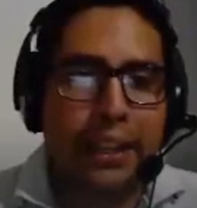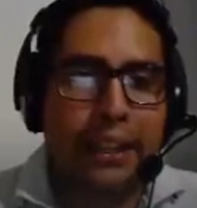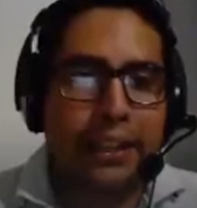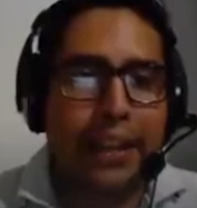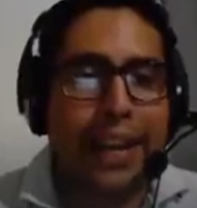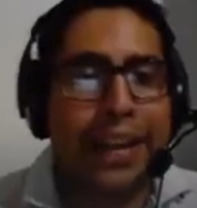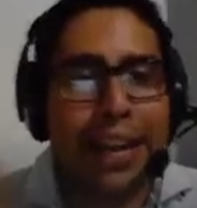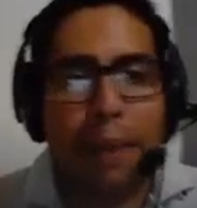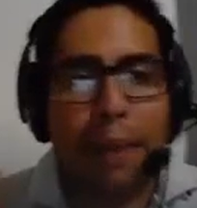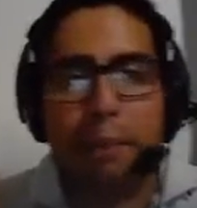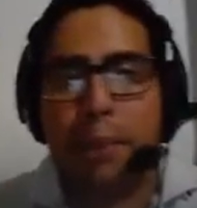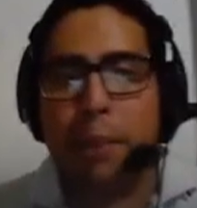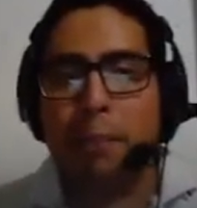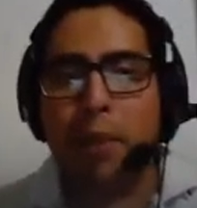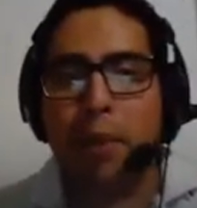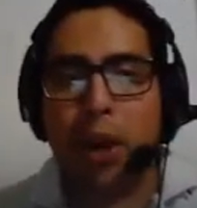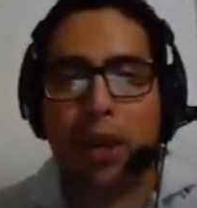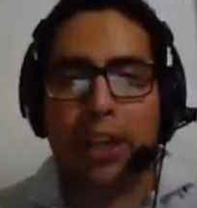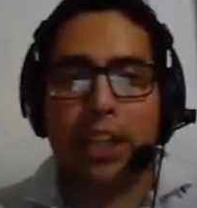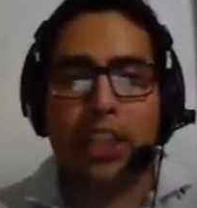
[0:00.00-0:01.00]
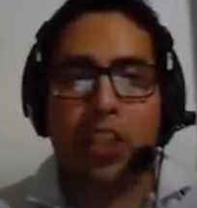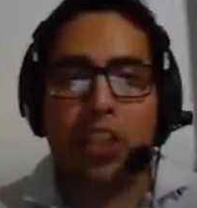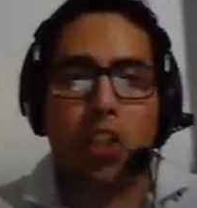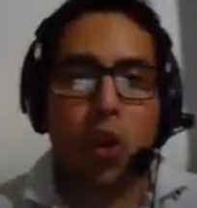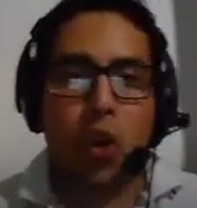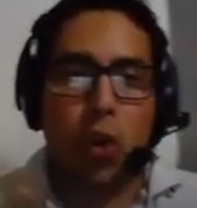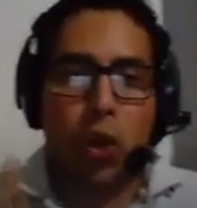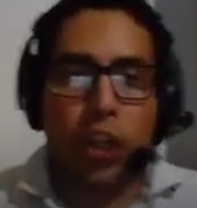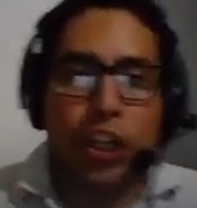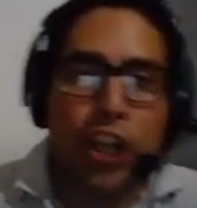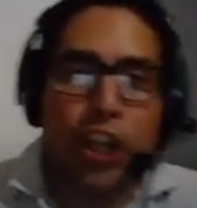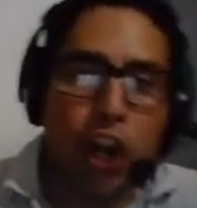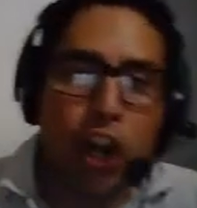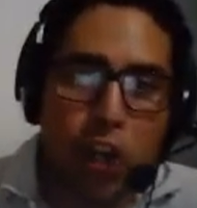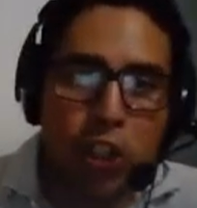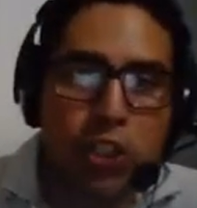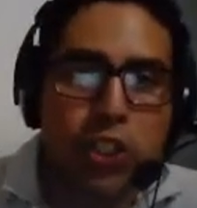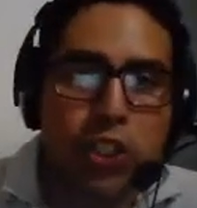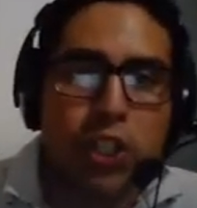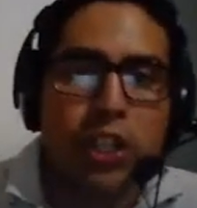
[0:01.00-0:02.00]
they can be marked or
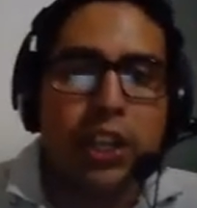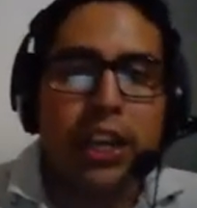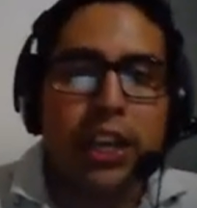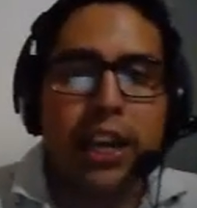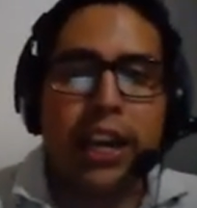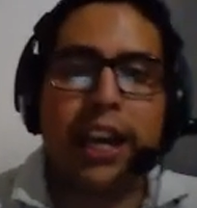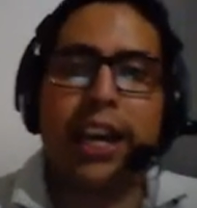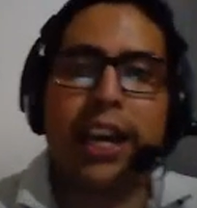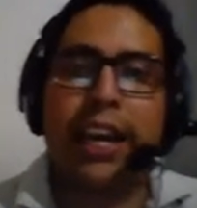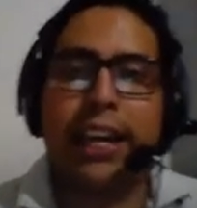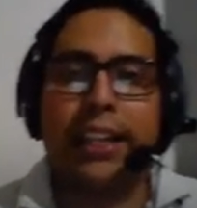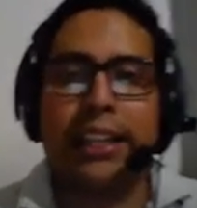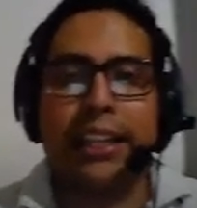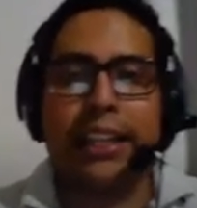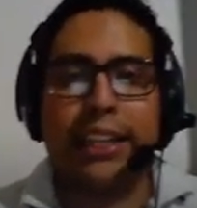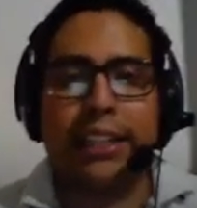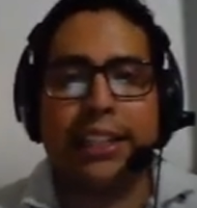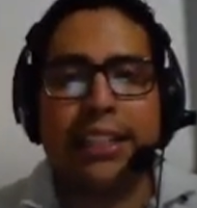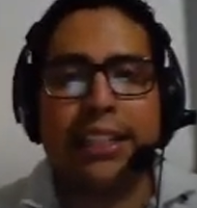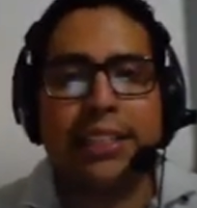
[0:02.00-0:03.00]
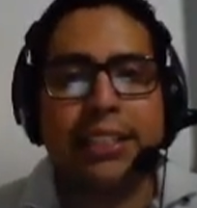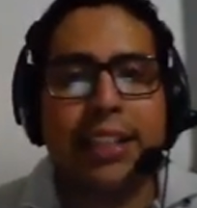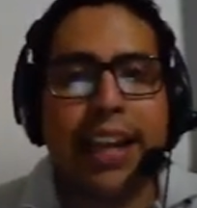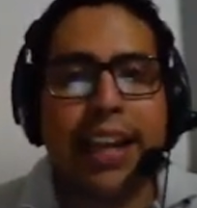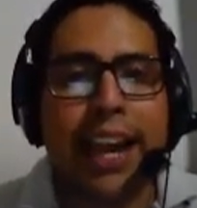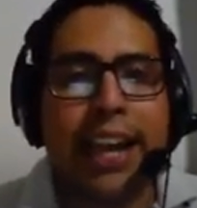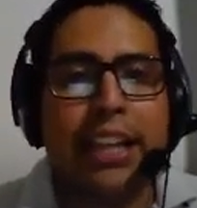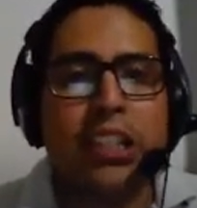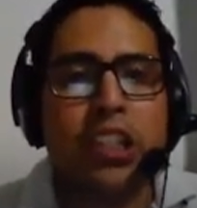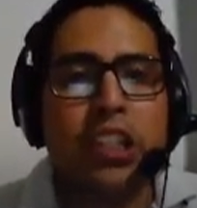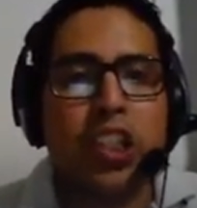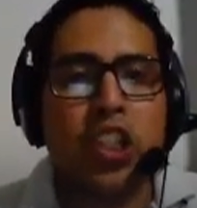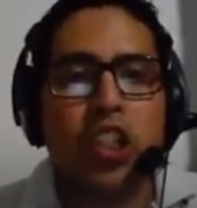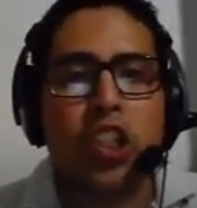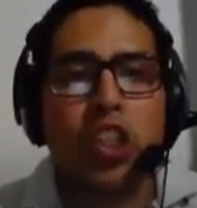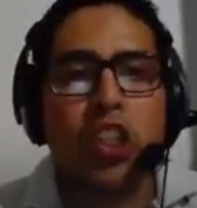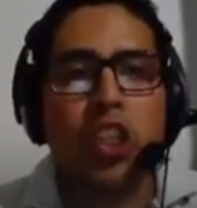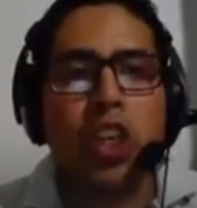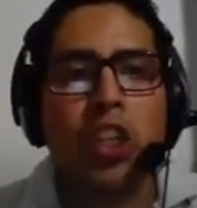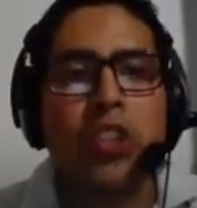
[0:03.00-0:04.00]
not. And in this case,
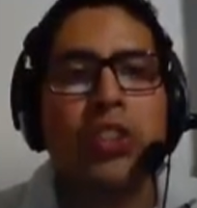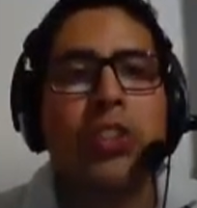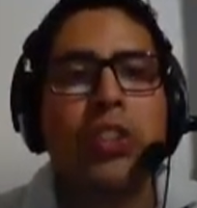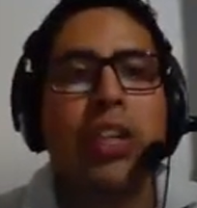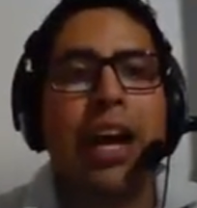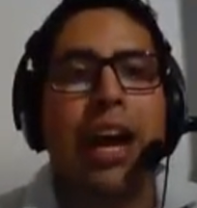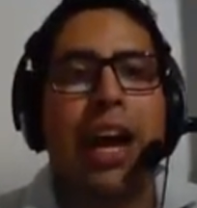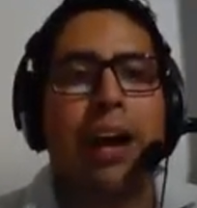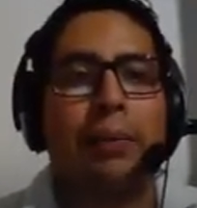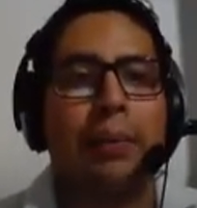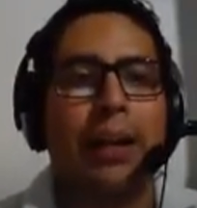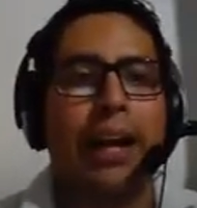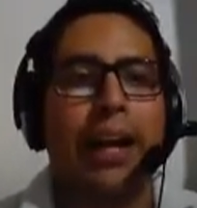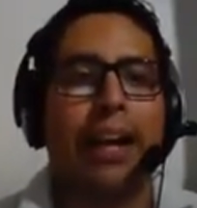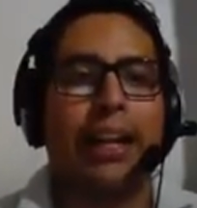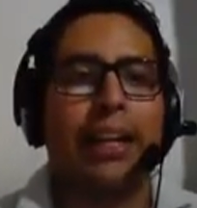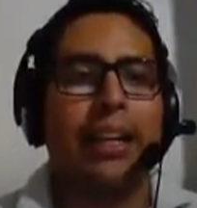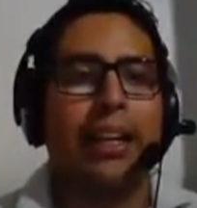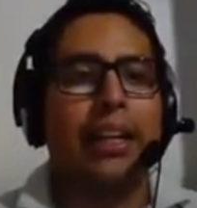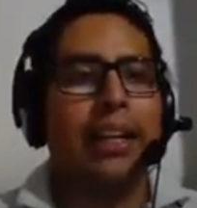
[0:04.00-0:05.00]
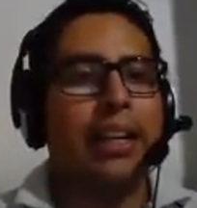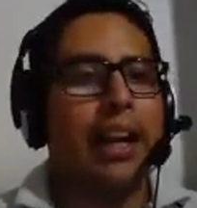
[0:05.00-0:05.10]
you just have like